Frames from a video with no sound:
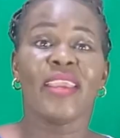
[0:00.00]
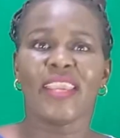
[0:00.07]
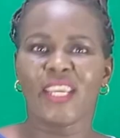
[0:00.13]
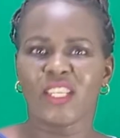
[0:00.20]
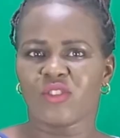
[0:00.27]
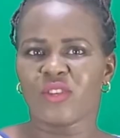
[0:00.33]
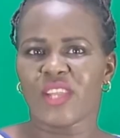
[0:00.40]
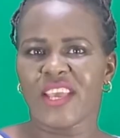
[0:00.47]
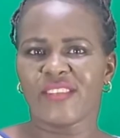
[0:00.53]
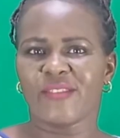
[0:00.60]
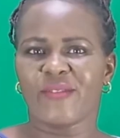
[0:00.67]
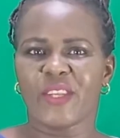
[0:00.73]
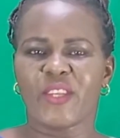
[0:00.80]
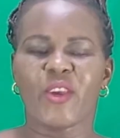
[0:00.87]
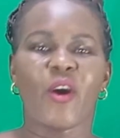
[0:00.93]
In
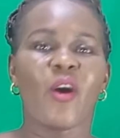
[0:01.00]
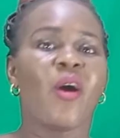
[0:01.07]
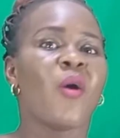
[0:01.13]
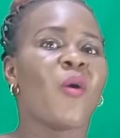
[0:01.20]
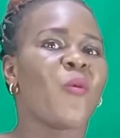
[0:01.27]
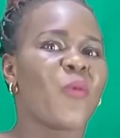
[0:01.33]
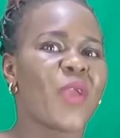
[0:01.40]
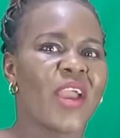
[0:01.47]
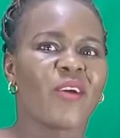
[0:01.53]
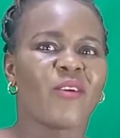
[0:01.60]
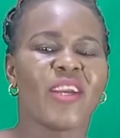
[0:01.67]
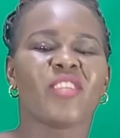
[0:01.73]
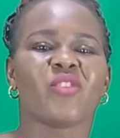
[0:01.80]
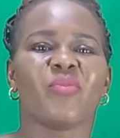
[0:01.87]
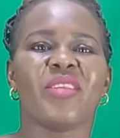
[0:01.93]
today's video, we are
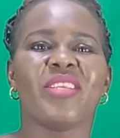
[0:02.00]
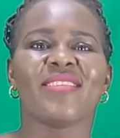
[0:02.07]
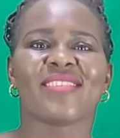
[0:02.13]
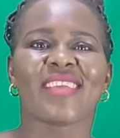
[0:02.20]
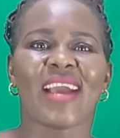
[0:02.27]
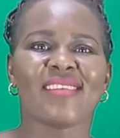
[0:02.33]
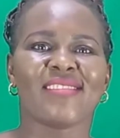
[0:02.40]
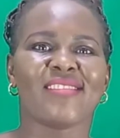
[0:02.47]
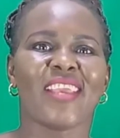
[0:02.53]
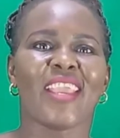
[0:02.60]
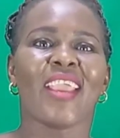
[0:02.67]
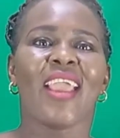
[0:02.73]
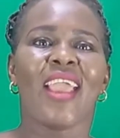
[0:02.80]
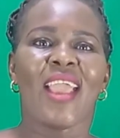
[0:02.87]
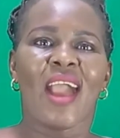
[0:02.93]
going to be
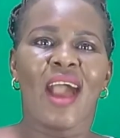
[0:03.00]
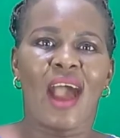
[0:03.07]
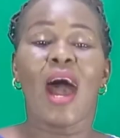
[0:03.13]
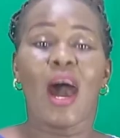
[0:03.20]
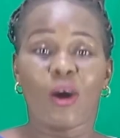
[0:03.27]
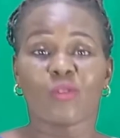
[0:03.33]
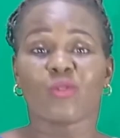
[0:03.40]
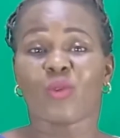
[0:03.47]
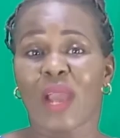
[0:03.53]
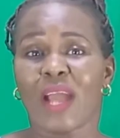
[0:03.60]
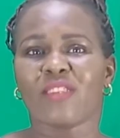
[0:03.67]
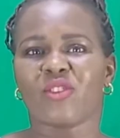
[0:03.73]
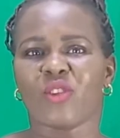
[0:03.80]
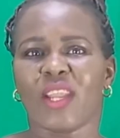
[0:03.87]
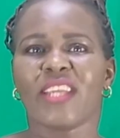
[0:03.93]
discussing how to
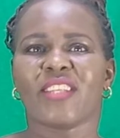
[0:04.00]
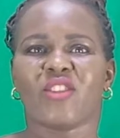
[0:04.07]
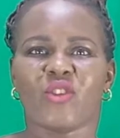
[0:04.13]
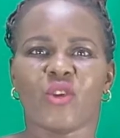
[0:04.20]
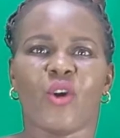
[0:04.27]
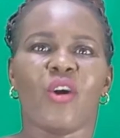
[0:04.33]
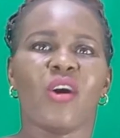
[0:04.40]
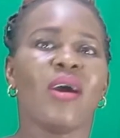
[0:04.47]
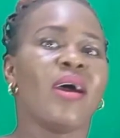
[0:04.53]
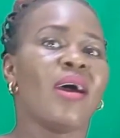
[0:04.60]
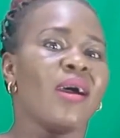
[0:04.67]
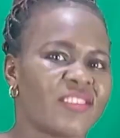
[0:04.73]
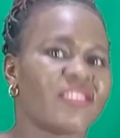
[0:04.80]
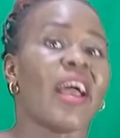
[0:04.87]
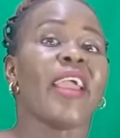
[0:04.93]
calculate your
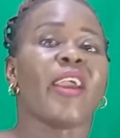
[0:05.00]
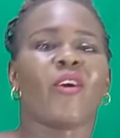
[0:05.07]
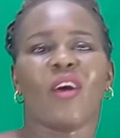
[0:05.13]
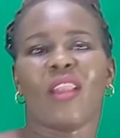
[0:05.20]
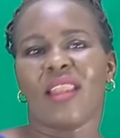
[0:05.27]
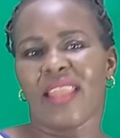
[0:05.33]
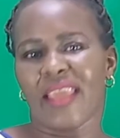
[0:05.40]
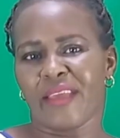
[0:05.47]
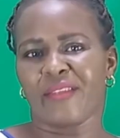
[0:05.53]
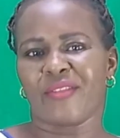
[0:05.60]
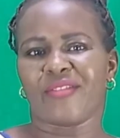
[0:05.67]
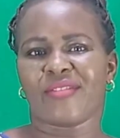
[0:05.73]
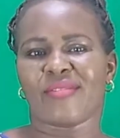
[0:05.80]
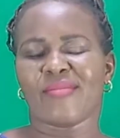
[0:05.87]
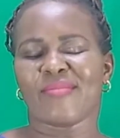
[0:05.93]
cycle
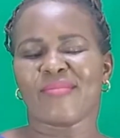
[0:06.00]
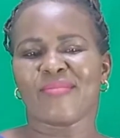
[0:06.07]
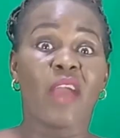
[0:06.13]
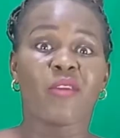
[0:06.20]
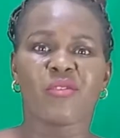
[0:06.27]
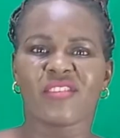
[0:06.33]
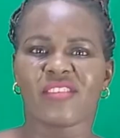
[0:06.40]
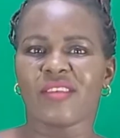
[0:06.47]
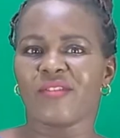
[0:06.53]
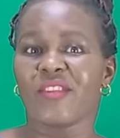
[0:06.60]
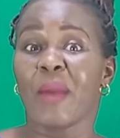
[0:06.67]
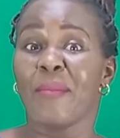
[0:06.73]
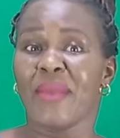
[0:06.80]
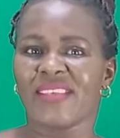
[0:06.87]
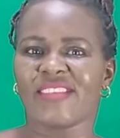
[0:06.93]
length. I received
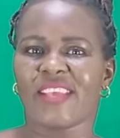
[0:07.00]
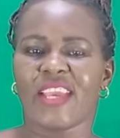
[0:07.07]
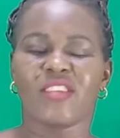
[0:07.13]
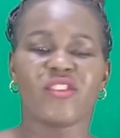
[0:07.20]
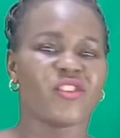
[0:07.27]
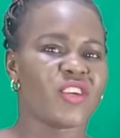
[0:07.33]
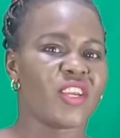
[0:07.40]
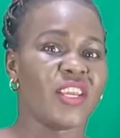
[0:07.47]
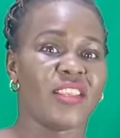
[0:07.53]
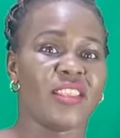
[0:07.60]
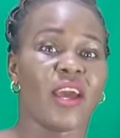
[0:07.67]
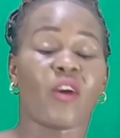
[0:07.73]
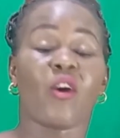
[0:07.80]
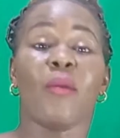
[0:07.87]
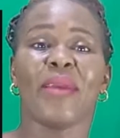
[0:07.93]
a message in
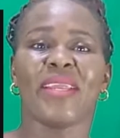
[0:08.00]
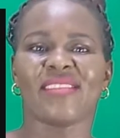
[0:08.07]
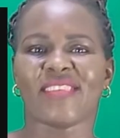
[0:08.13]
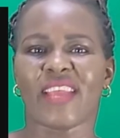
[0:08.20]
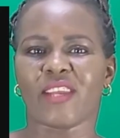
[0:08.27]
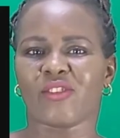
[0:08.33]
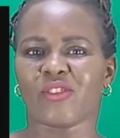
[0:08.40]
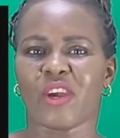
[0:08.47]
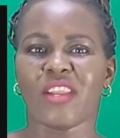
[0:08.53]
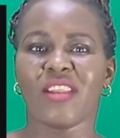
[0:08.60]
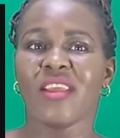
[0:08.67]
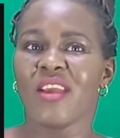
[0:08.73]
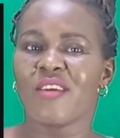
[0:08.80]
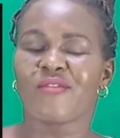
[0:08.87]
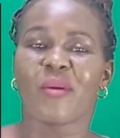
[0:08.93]
the comment section
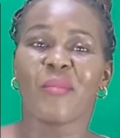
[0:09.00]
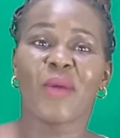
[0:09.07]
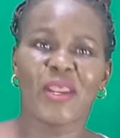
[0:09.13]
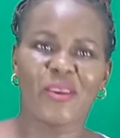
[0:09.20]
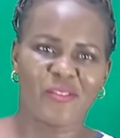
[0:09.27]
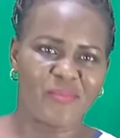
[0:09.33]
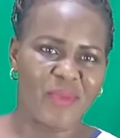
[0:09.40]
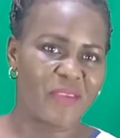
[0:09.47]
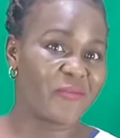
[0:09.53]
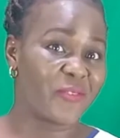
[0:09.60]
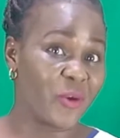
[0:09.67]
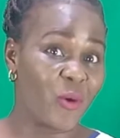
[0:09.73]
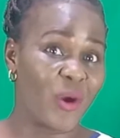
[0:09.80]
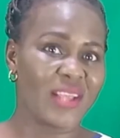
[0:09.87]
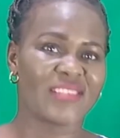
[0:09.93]
from one of my
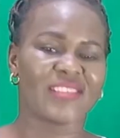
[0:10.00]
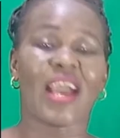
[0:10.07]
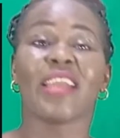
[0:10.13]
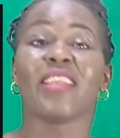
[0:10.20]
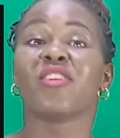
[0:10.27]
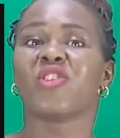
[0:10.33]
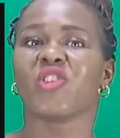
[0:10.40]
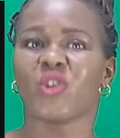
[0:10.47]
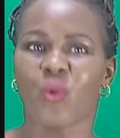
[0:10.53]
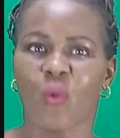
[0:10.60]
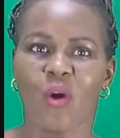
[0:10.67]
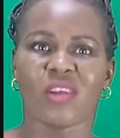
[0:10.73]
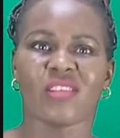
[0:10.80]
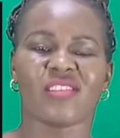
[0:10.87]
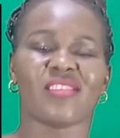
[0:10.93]
viewers, and she
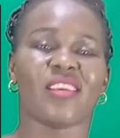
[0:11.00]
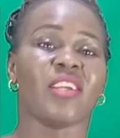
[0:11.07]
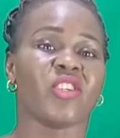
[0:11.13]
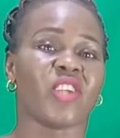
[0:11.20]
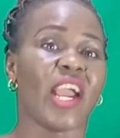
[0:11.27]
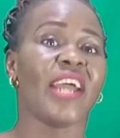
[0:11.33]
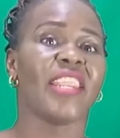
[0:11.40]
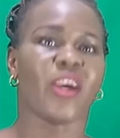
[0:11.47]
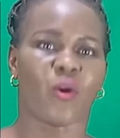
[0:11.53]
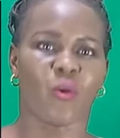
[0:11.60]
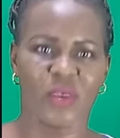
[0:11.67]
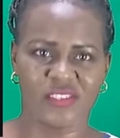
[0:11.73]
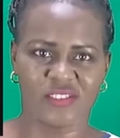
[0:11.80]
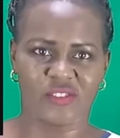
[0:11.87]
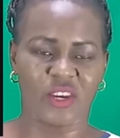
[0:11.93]
had a
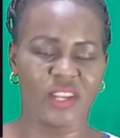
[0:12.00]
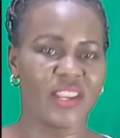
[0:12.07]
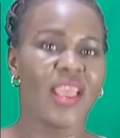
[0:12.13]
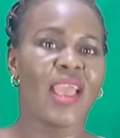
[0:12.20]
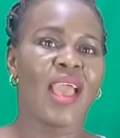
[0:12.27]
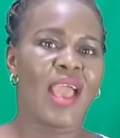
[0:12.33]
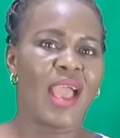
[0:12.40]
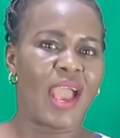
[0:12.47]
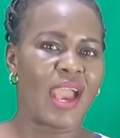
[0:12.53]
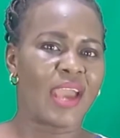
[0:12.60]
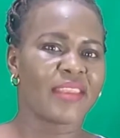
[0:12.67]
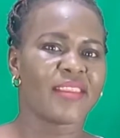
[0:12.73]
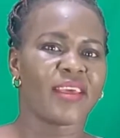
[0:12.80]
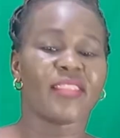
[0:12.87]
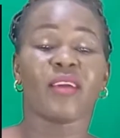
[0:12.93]
question,
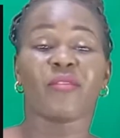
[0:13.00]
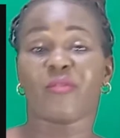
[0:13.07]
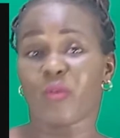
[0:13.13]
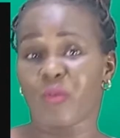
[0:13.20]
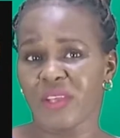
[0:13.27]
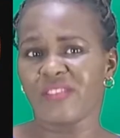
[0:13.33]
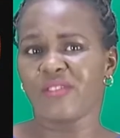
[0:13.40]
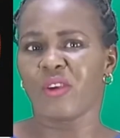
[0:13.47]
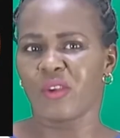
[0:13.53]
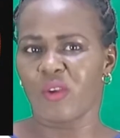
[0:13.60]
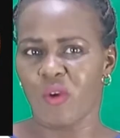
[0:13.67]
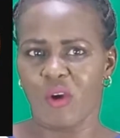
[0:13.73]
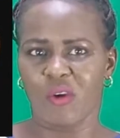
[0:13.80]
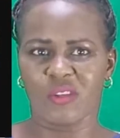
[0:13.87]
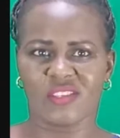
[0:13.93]
and the
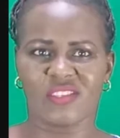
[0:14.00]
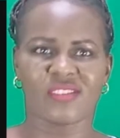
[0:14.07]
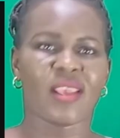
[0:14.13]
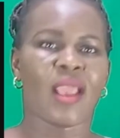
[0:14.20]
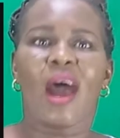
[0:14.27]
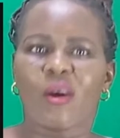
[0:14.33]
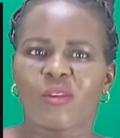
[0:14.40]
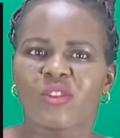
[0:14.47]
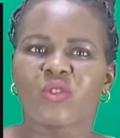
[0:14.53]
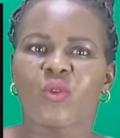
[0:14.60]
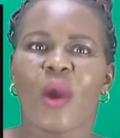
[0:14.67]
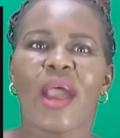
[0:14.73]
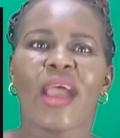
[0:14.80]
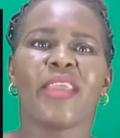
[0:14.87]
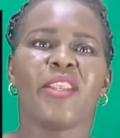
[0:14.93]
question goes, how
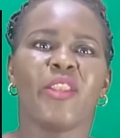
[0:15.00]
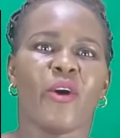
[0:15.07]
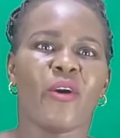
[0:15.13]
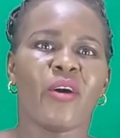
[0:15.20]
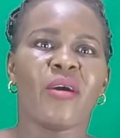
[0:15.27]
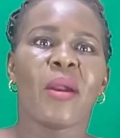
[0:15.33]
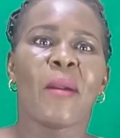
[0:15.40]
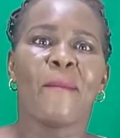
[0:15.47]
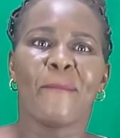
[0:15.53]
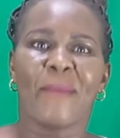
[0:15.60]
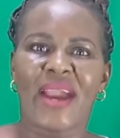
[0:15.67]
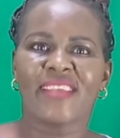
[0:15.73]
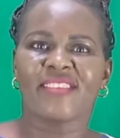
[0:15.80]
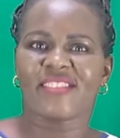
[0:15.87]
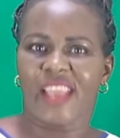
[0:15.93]
do I know
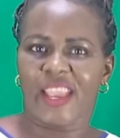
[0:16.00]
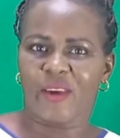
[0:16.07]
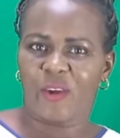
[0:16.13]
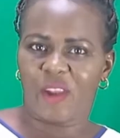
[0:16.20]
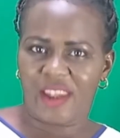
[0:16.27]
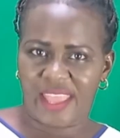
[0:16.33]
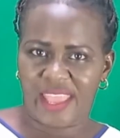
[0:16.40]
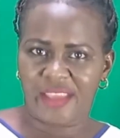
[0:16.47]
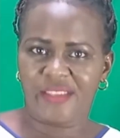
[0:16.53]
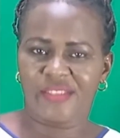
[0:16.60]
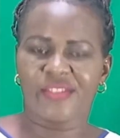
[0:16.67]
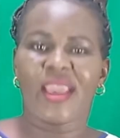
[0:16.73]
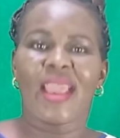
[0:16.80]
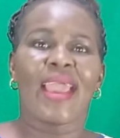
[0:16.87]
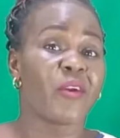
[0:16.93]
my cycle
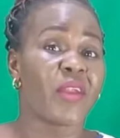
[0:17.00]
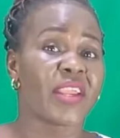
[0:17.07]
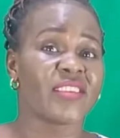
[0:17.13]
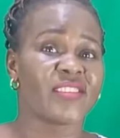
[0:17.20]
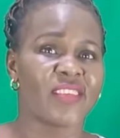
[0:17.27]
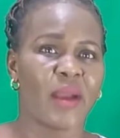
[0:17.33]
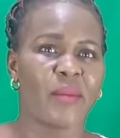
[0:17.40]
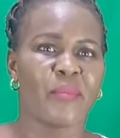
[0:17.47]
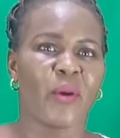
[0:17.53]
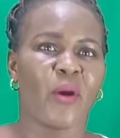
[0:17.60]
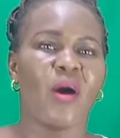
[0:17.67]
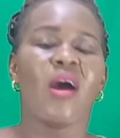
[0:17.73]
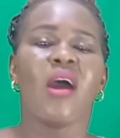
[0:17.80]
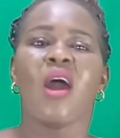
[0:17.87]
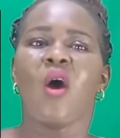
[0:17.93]
length? For
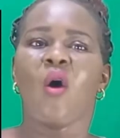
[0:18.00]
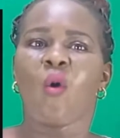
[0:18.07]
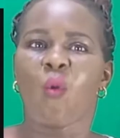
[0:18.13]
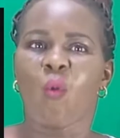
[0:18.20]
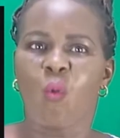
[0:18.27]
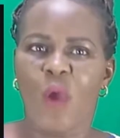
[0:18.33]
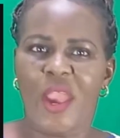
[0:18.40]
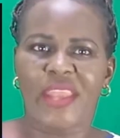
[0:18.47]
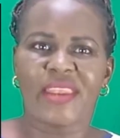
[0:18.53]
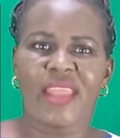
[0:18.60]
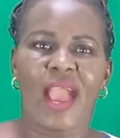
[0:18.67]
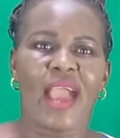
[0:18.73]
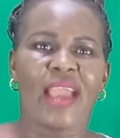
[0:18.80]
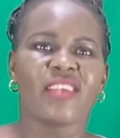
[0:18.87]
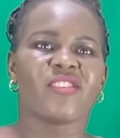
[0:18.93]
example,
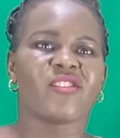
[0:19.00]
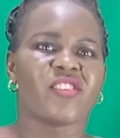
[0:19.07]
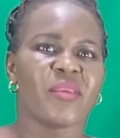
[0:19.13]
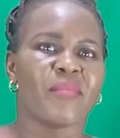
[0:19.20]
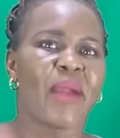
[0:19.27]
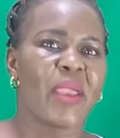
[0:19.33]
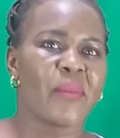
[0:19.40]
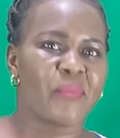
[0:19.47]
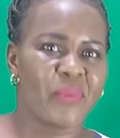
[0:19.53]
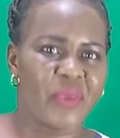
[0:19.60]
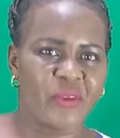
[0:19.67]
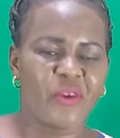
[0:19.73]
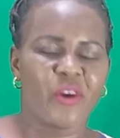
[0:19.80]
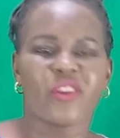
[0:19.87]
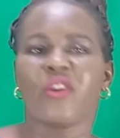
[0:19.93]
when I see my
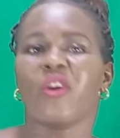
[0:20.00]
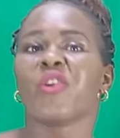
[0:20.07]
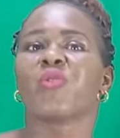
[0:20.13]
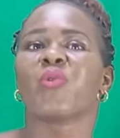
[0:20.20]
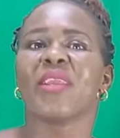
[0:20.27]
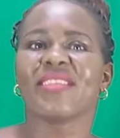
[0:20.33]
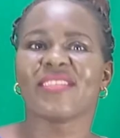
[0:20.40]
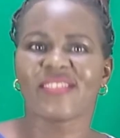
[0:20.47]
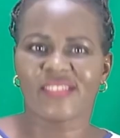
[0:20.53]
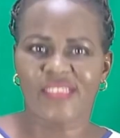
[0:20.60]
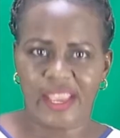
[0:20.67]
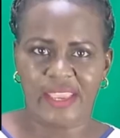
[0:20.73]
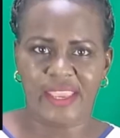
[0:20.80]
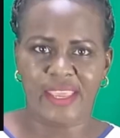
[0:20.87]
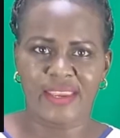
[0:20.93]
period on
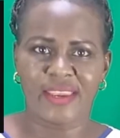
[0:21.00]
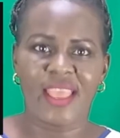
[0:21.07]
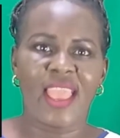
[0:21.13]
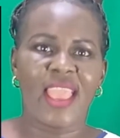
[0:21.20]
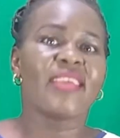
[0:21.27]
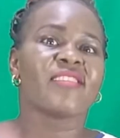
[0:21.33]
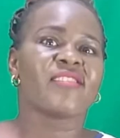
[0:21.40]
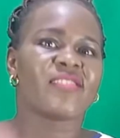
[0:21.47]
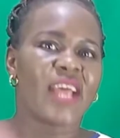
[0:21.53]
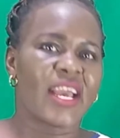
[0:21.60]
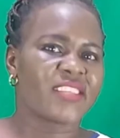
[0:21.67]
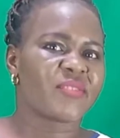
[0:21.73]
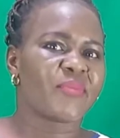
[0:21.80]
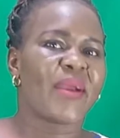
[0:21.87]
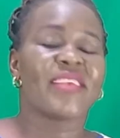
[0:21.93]
22nd, is
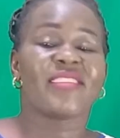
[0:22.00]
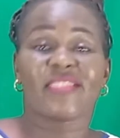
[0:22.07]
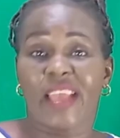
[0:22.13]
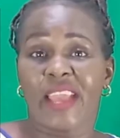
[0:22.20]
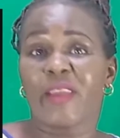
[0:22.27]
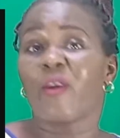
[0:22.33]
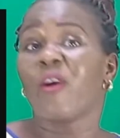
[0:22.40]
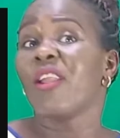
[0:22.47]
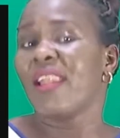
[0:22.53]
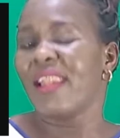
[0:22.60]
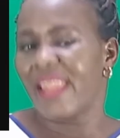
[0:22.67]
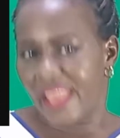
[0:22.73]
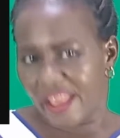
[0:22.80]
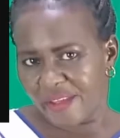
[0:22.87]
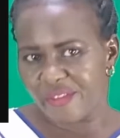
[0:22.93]
that my cycle
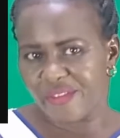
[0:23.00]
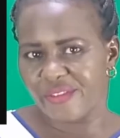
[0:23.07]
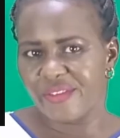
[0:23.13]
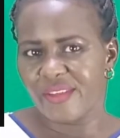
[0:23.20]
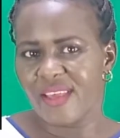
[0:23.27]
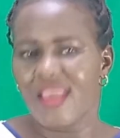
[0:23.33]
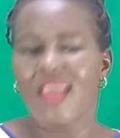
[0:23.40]
length?